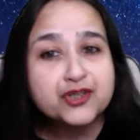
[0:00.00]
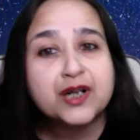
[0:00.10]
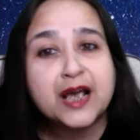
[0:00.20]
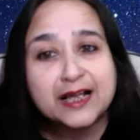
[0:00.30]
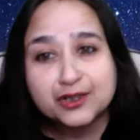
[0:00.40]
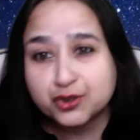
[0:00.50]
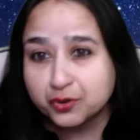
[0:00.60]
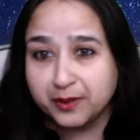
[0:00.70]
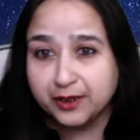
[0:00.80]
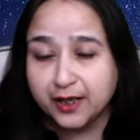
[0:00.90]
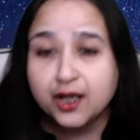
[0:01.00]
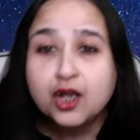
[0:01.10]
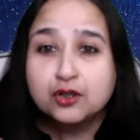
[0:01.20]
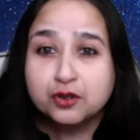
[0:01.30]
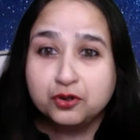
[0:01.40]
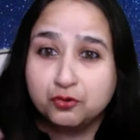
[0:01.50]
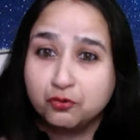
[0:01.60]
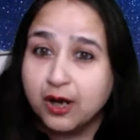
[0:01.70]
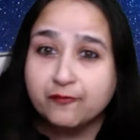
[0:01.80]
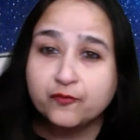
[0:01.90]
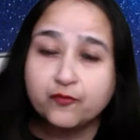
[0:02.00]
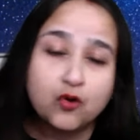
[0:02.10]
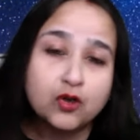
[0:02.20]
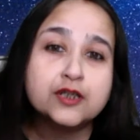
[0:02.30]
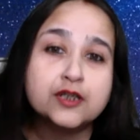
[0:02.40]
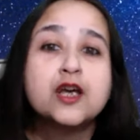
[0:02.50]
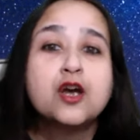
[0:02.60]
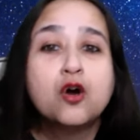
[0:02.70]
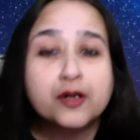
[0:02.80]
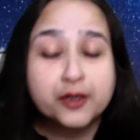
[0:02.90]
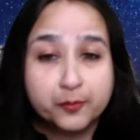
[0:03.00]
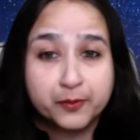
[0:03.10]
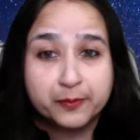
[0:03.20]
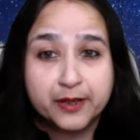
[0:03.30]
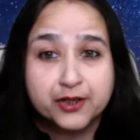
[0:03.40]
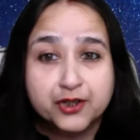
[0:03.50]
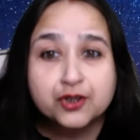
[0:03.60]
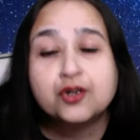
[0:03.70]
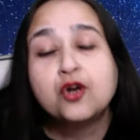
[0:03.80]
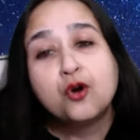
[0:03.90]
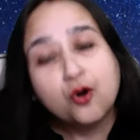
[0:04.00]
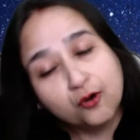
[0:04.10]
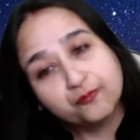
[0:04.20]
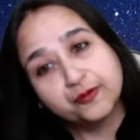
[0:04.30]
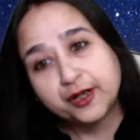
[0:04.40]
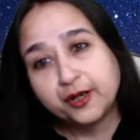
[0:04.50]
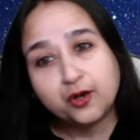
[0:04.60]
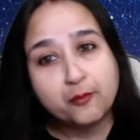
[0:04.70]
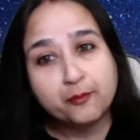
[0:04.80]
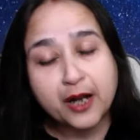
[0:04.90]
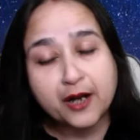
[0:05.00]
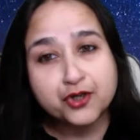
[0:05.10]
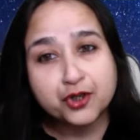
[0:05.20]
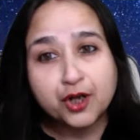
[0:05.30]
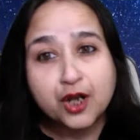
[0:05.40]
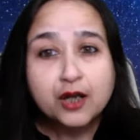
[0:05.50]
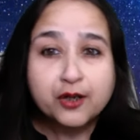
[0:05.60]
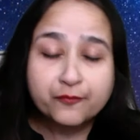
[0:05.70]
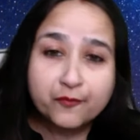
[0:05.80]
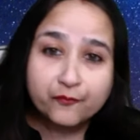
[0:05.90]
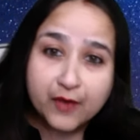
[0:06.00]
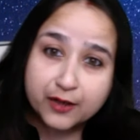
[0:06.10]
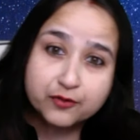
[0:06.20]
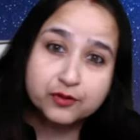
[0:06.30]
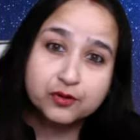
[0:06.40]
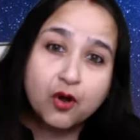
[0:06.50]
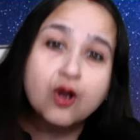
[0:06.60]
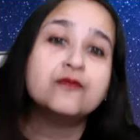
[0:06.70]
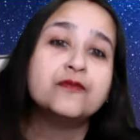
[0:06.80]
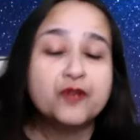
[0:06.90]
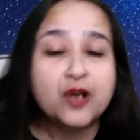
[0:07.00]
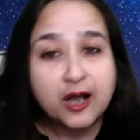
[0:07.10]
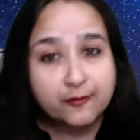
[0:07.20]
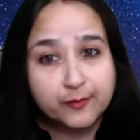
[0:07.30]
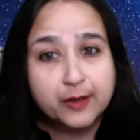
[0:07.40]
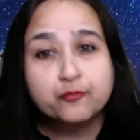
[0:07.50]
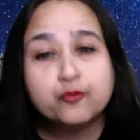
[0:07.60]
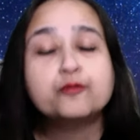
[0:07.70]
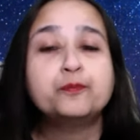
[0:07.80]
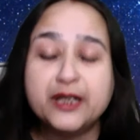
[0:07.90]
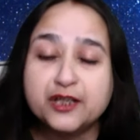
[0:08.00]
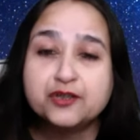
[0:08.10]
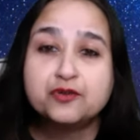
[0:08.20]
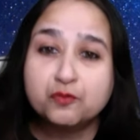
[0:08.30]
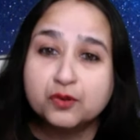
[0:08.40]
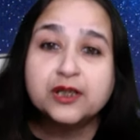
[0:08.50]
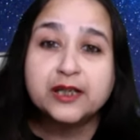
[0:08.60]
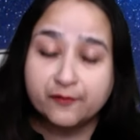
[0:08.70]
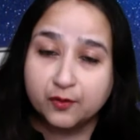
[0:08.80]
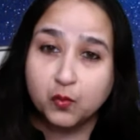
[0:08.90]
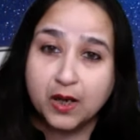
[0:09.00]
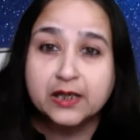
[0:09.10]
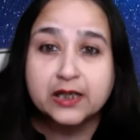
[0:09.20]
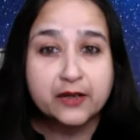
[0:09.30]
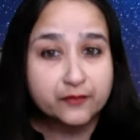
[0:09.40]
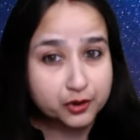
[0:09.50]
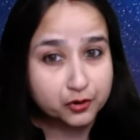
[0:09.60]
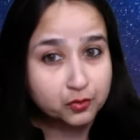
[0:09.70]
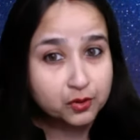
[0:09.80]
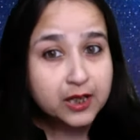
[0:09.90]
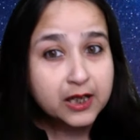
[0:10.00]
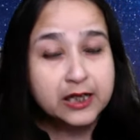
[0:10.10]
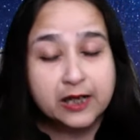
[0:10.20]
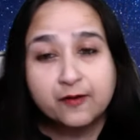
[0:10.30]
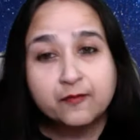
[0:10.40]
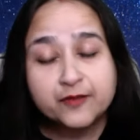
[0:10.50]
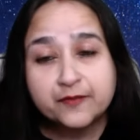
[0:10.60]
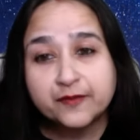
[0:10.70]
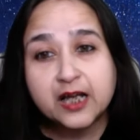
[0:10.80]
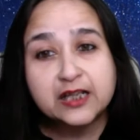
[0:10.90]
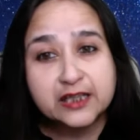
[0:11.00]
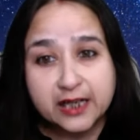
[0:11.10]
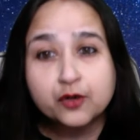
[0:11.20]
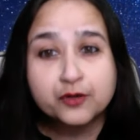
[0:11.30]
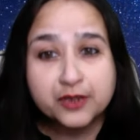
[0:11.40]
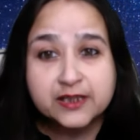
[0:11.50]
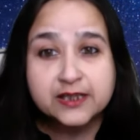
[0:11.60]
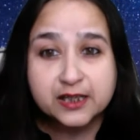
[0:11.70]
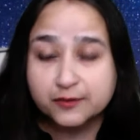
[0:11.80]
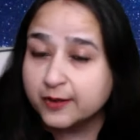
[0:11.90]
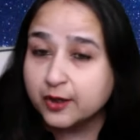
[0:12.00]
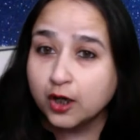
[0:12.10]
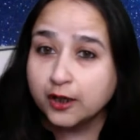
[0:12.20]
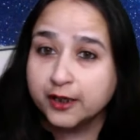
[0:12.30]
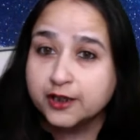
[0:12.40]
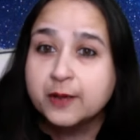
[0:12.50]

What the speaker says: has to be there. So you have to focus on your preparation of reading comprehension. Now from where to solve, if you have my book, please do the level 1, level 2, level of difficulty, LODs as we call it,